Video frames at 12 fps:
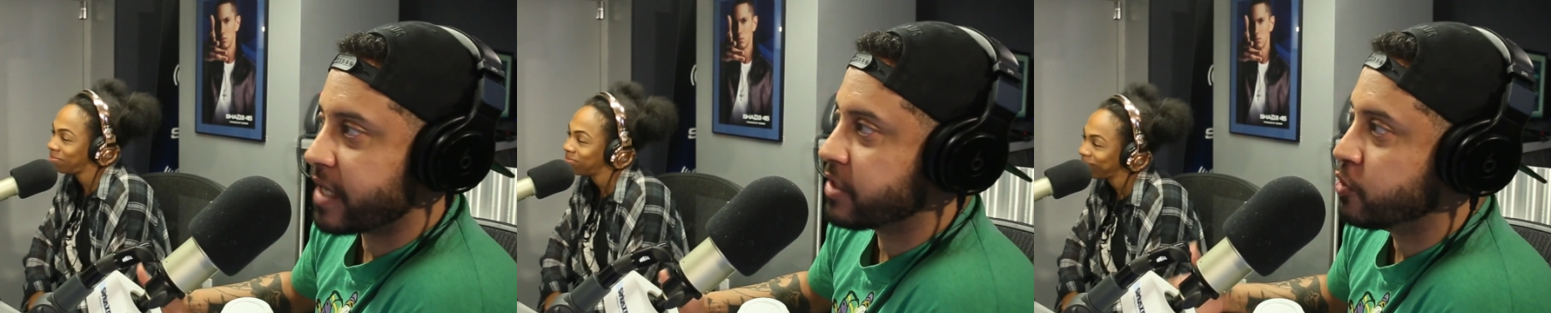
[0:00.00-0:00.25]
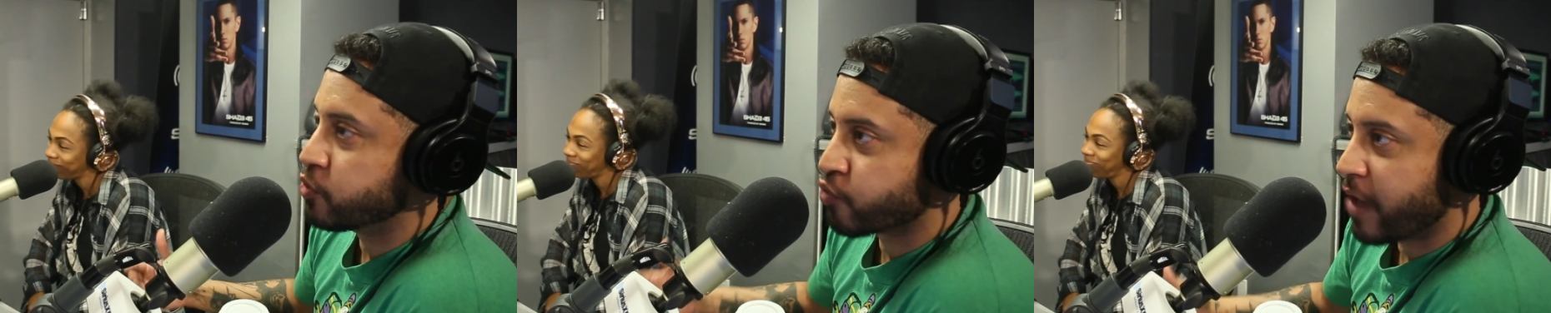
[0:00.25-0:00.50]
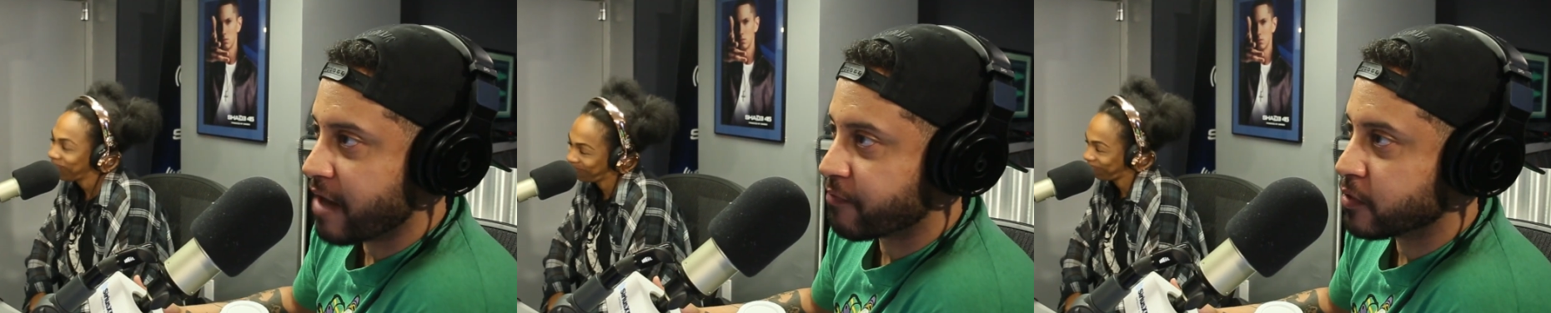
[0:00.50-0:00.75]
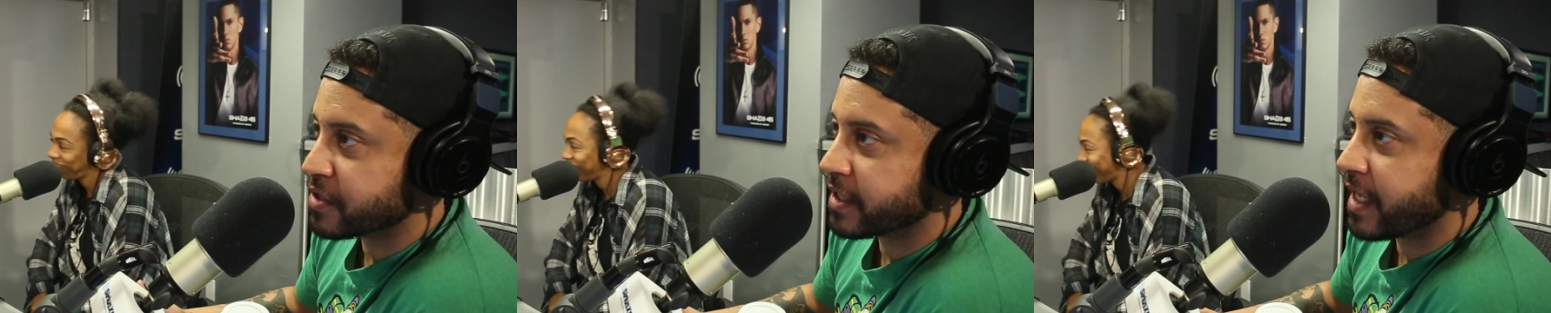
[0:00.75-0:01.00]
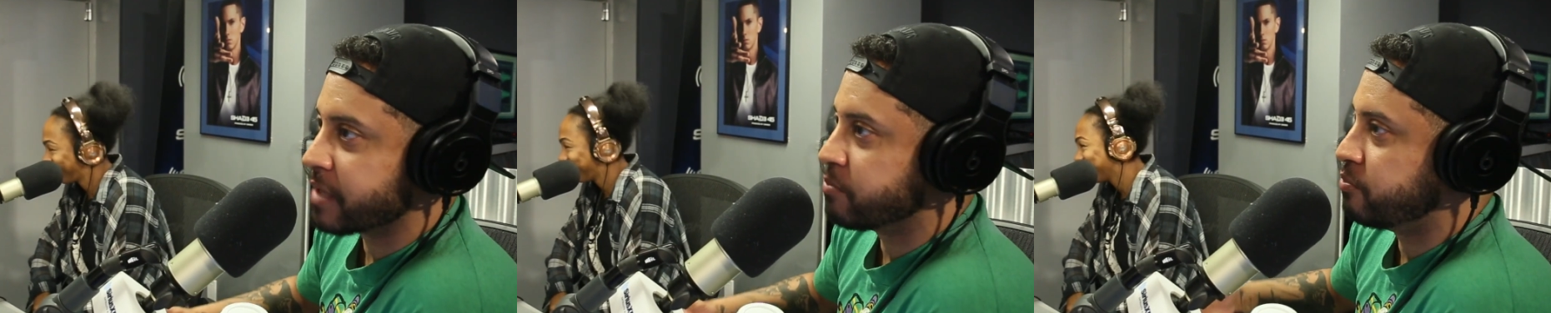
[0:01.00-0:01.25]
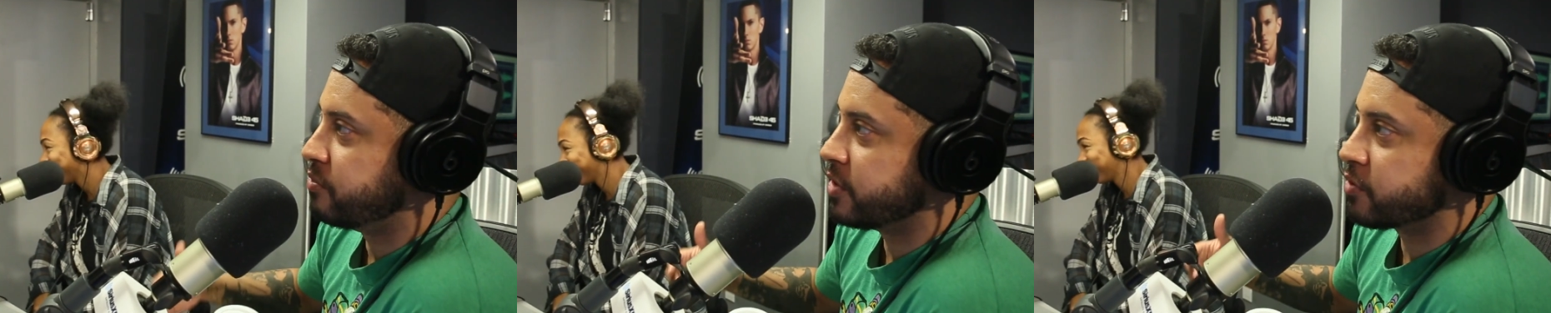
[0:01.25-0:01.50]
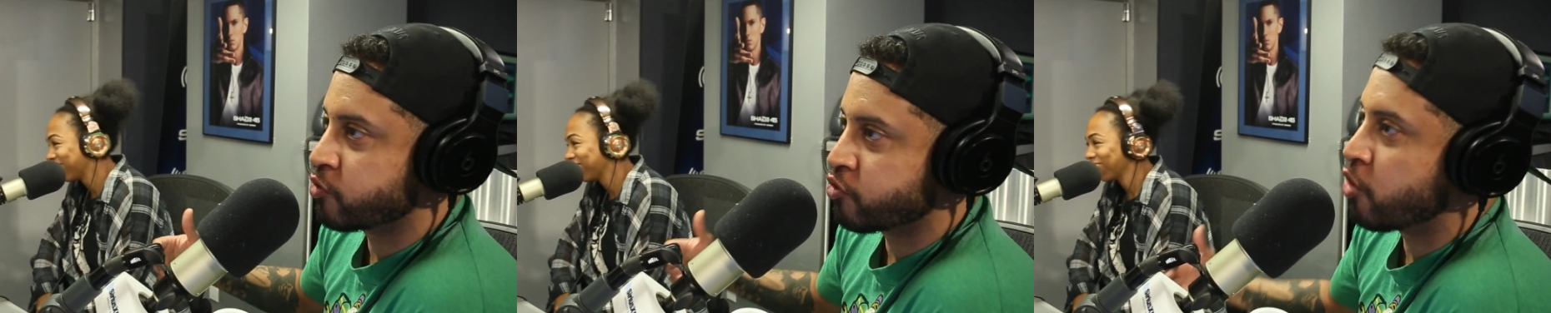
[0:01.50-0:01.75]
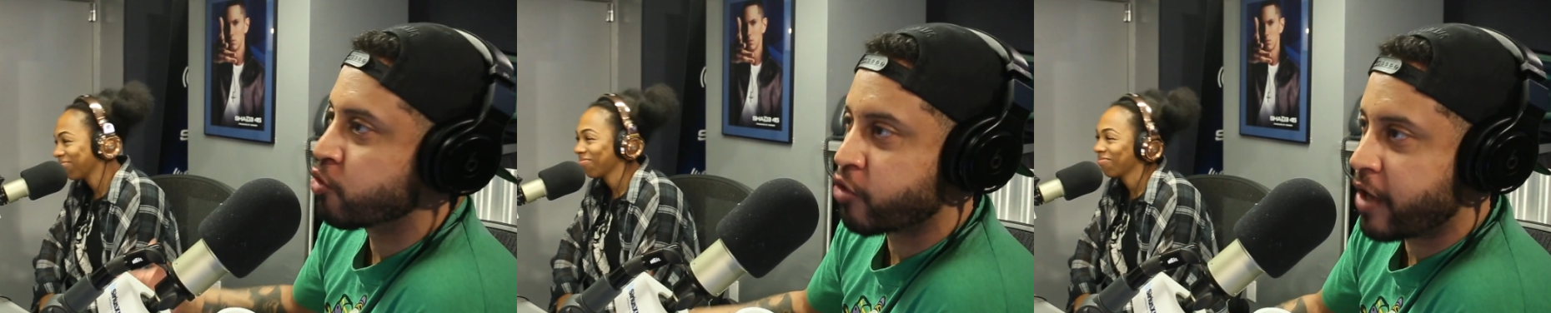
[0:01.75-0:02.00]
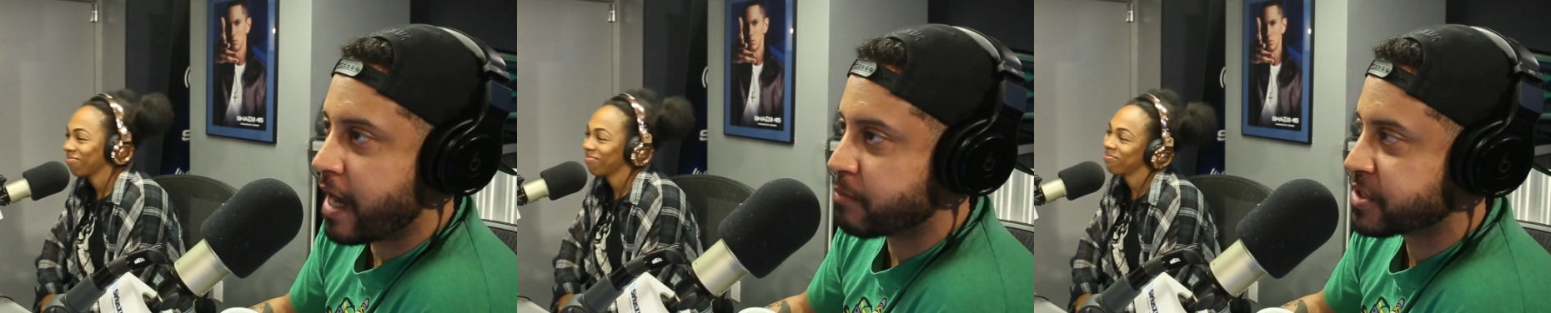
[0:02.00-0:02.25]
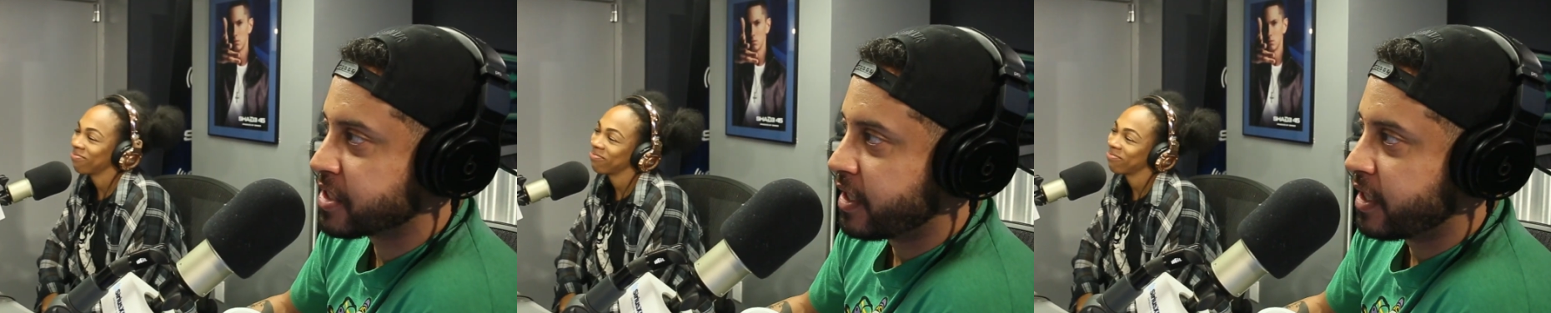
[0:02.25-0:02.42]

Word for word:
Speaker 1: how to use rifles and like grow crops.